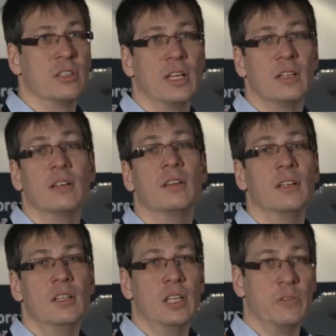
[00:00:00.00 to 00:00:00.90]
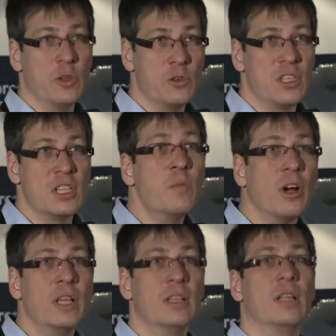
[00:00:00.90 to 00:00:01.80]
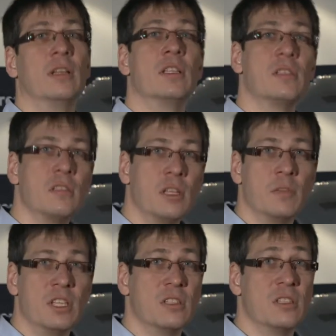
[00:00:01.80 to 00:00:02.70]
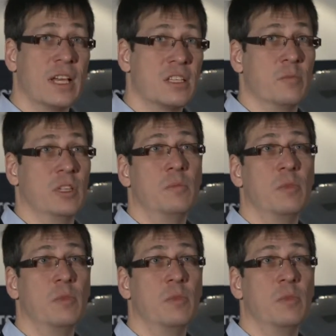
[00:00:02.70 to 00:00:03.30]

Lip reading: then if you use this money, then it is taxable,